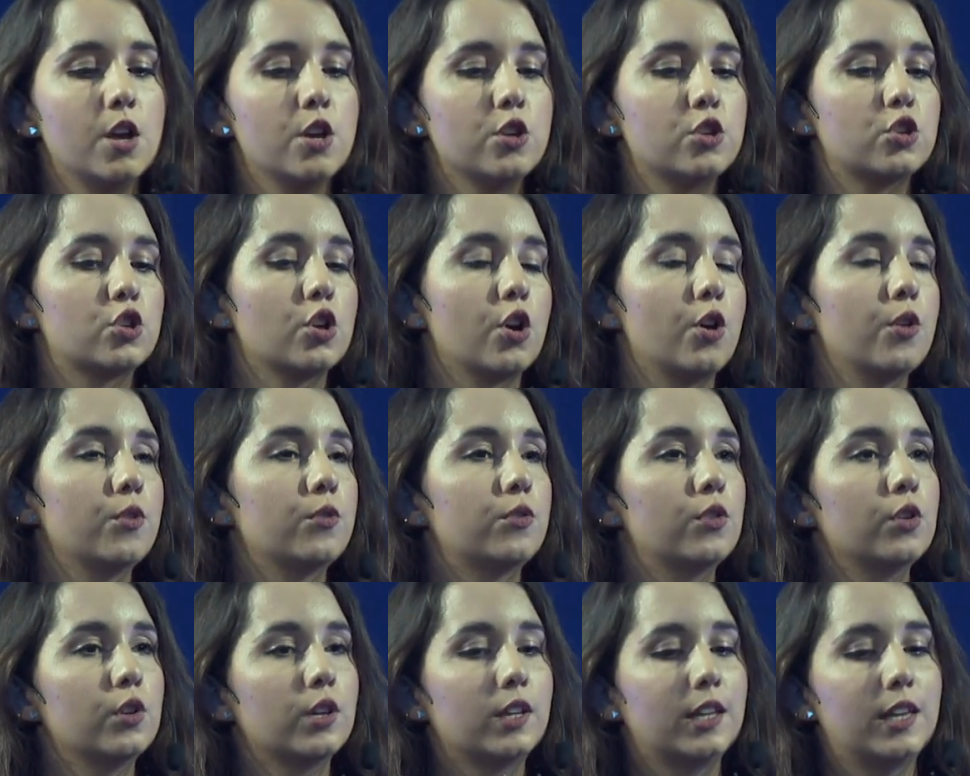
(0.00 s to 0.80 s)

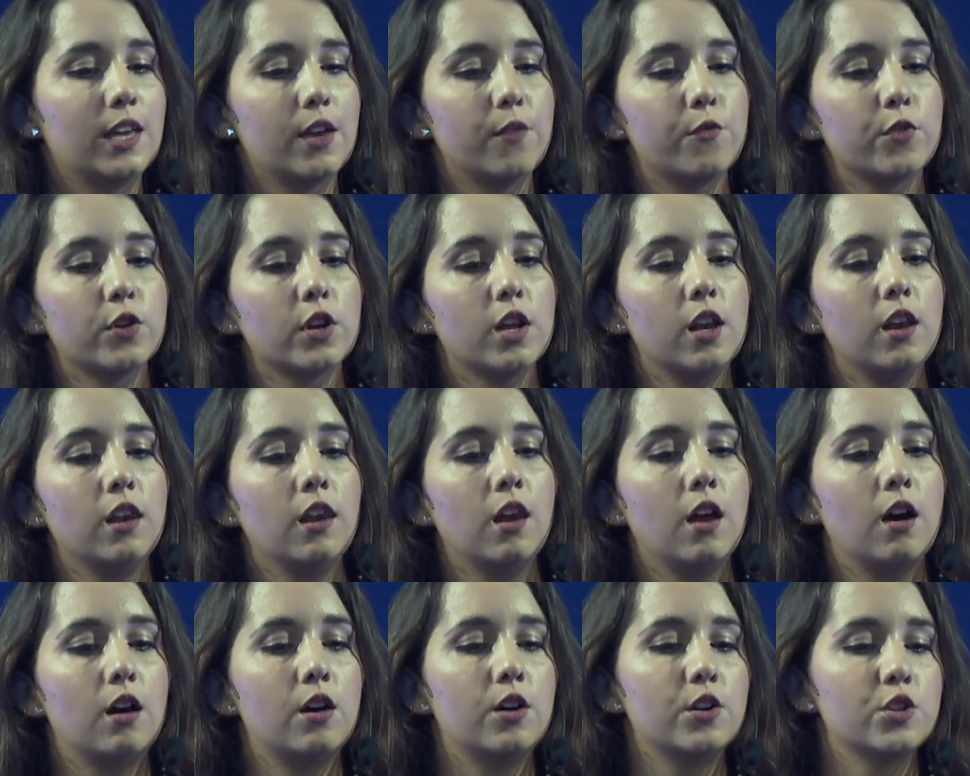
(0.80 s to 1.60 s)
showed that given a
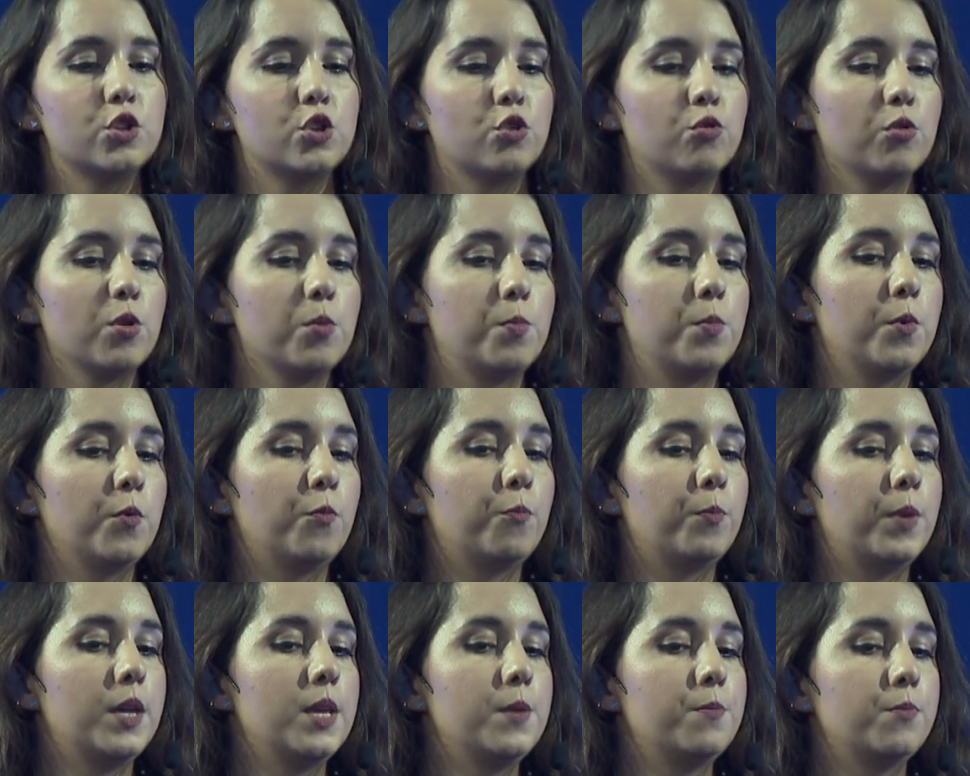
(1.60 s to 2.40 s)
large group
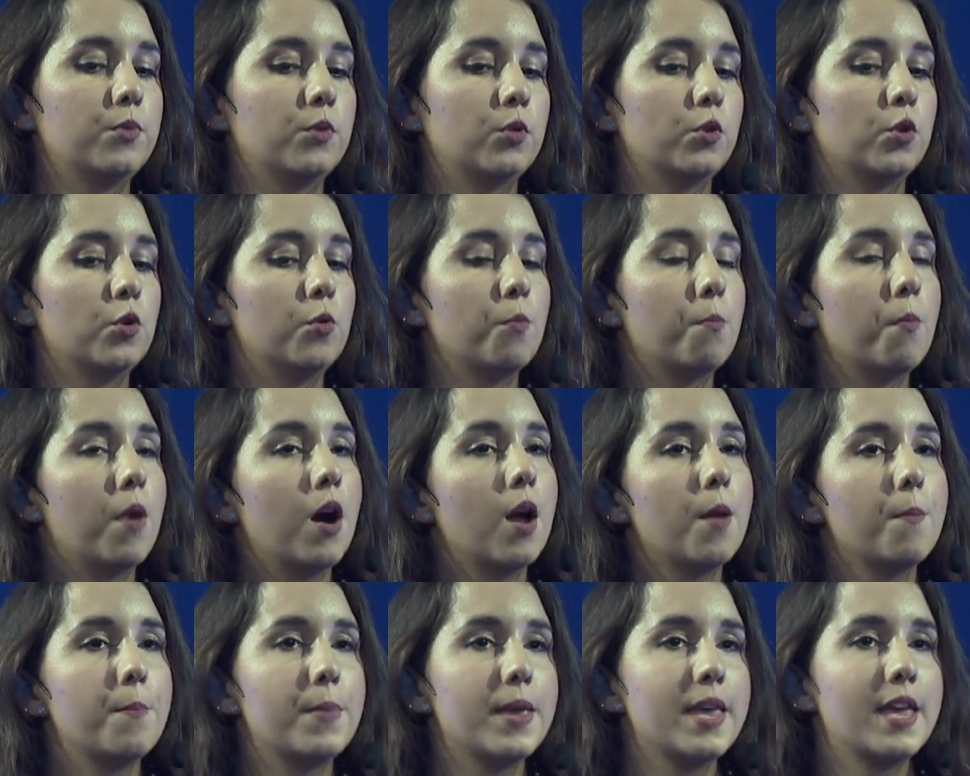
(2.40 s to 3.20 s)
of people who
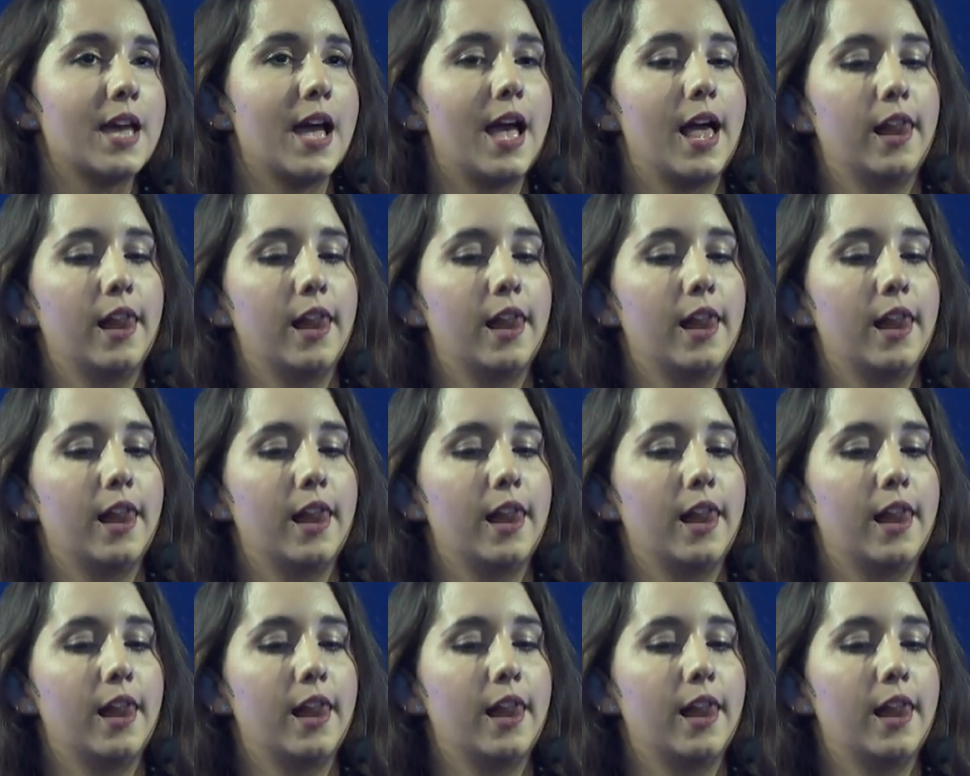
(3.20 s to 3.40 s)
might be